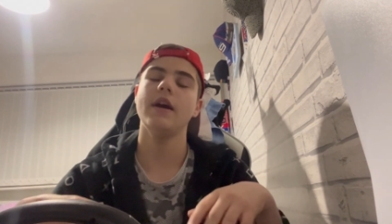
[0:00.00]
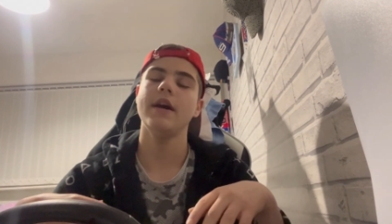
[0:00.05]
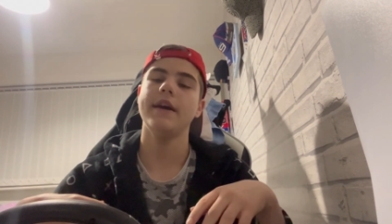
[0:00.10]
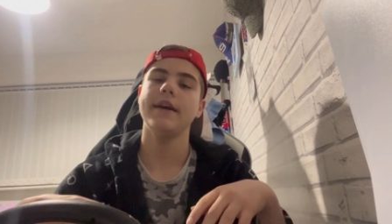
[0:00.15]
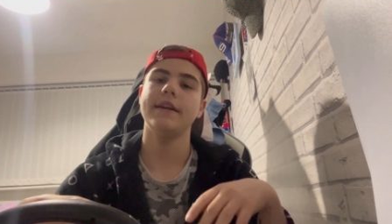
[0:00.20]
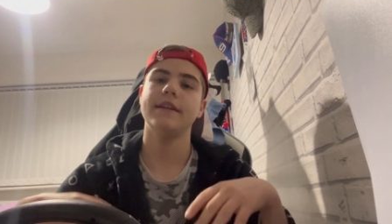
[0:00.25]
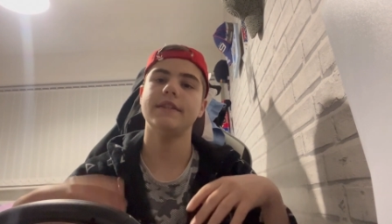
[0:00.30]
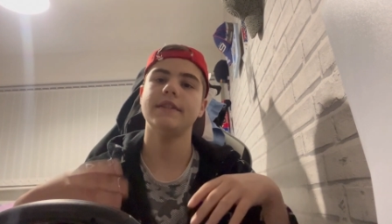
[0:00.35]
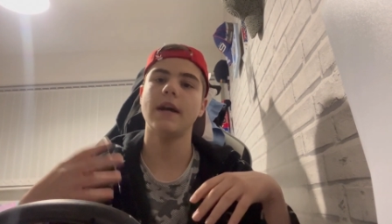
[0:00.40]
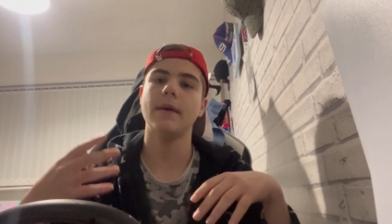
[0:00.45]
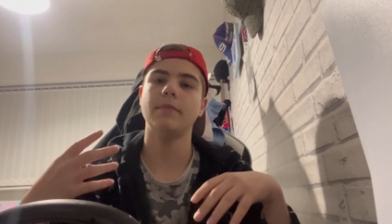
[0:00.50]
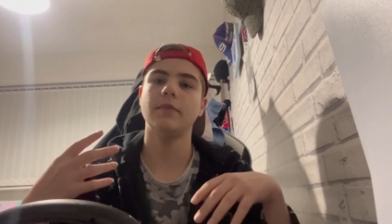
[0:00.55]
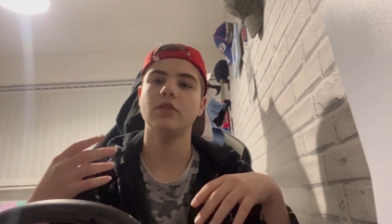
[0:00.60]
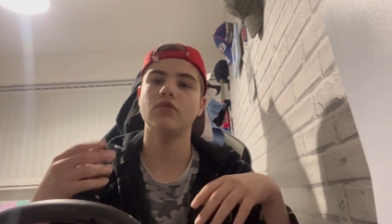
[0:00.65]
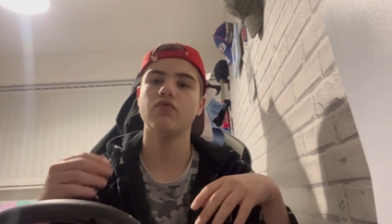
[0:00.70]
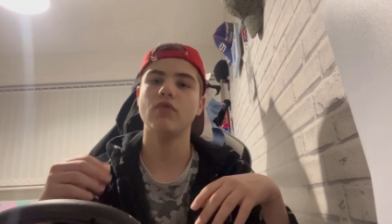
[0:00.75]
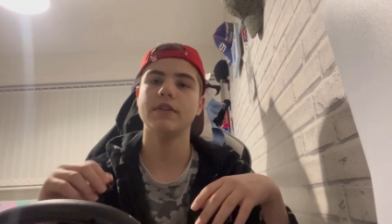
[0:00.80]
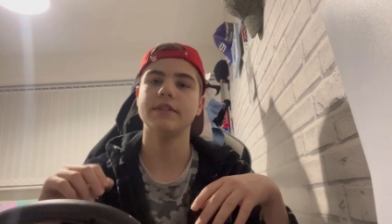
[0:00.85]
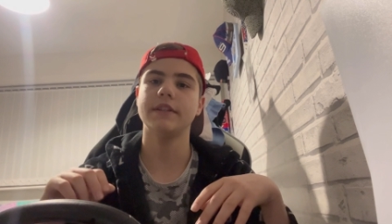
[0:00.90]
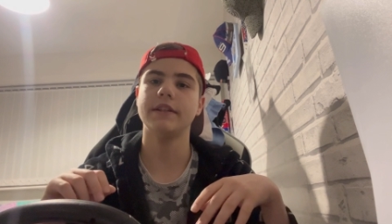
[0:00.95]
he snapped his
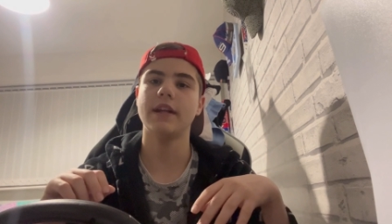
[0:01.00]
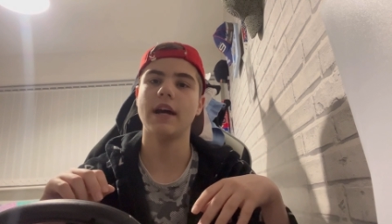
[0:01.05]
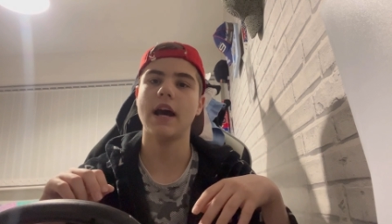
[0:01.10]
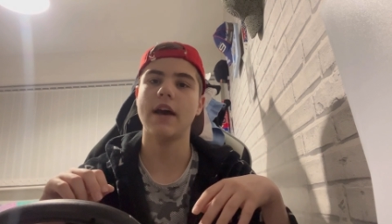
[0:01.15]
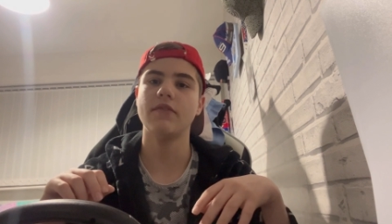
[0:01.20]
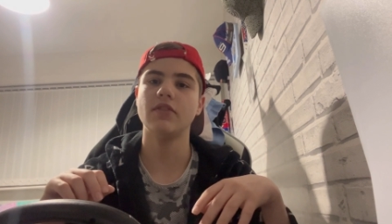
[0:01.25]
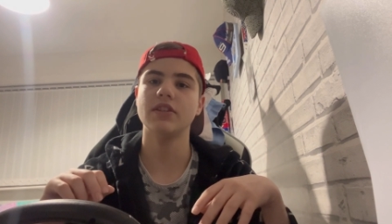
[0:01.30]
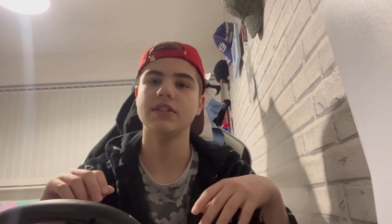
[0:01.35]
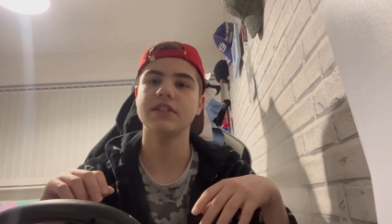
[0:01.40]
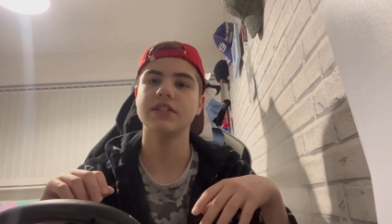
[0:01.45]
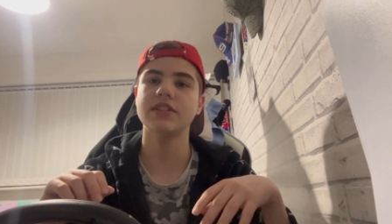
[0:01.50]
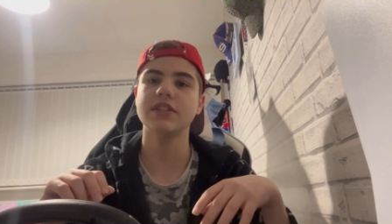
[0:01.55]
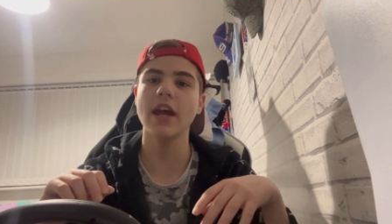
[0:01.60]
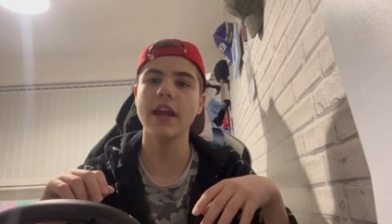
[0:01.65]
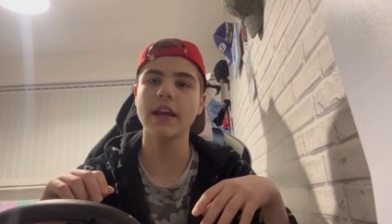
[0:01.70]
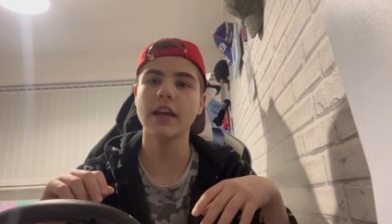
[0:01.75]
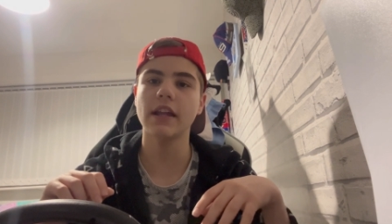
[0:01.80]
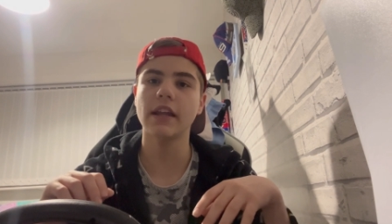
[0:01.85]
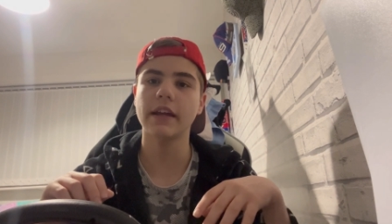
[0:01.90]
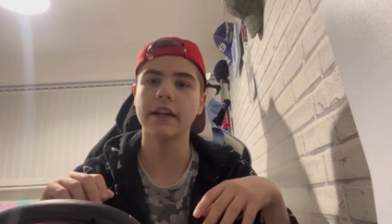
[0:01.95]
wrist in half in a
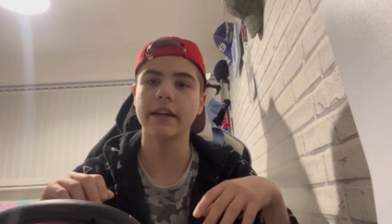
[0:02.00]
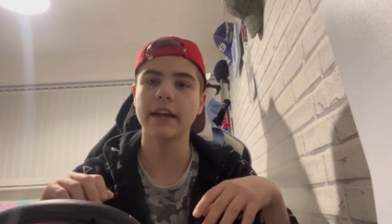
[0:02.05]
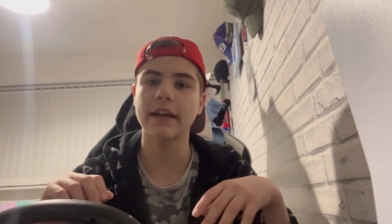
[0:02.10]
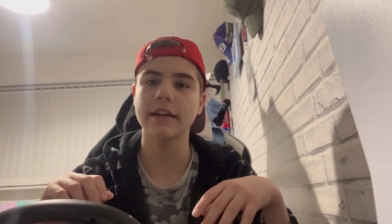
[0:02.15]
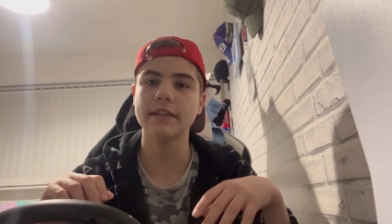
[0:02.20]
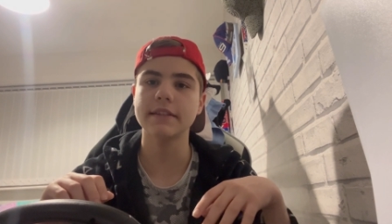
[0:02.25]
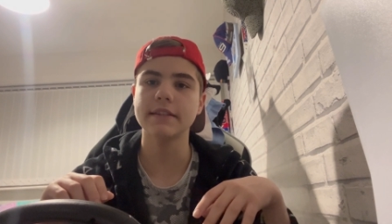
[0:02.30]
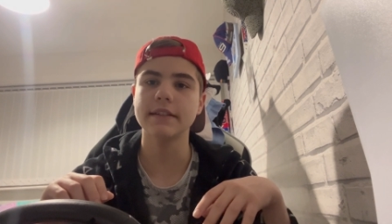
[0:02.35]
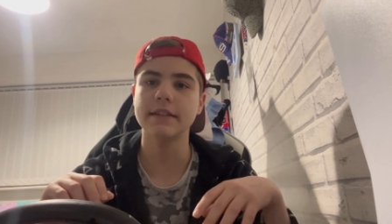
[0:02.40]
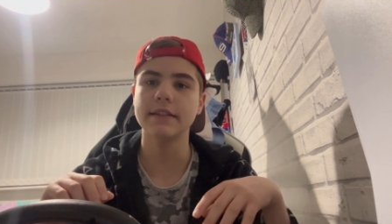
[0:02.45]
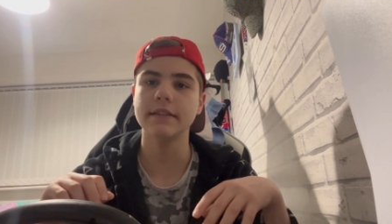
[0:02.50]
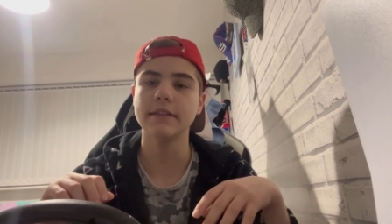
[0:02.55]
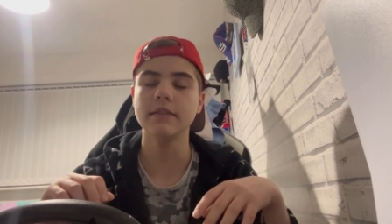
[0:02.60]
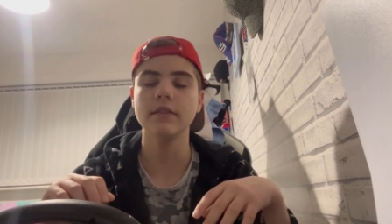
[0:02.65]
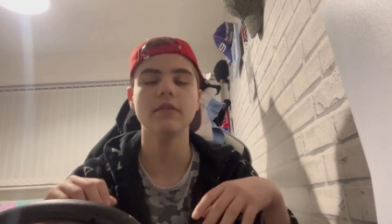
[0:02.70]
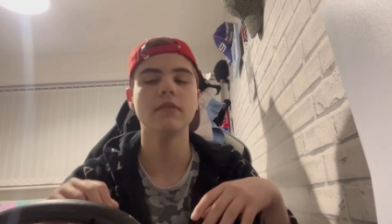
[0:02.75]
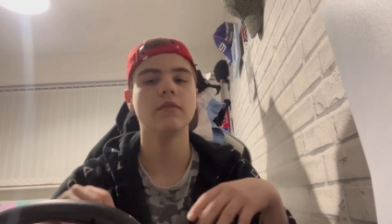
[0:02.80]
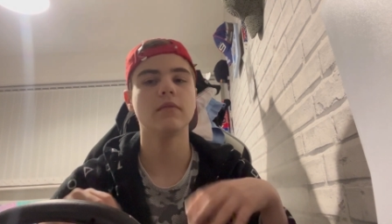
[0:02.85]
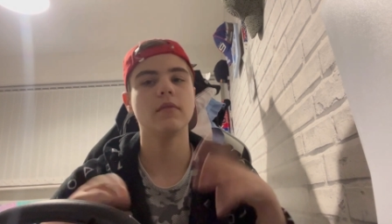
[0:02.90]
cycling accident.